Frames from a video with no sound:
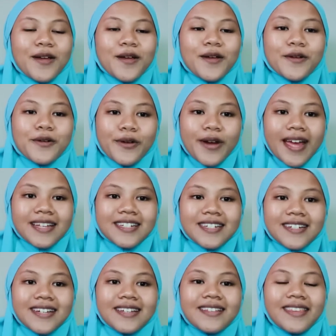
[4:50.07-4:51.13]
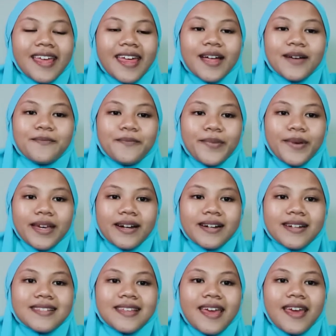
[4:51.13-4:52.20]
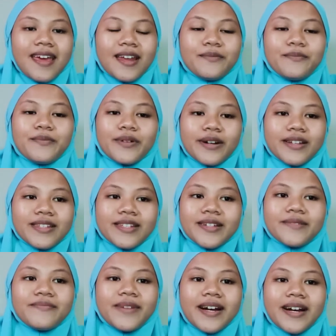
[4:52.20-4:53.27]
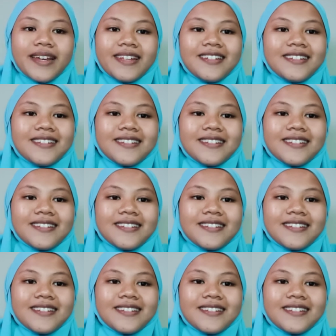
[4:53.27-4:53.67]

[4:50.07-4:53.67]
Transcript: reaction that appears in a person's mind.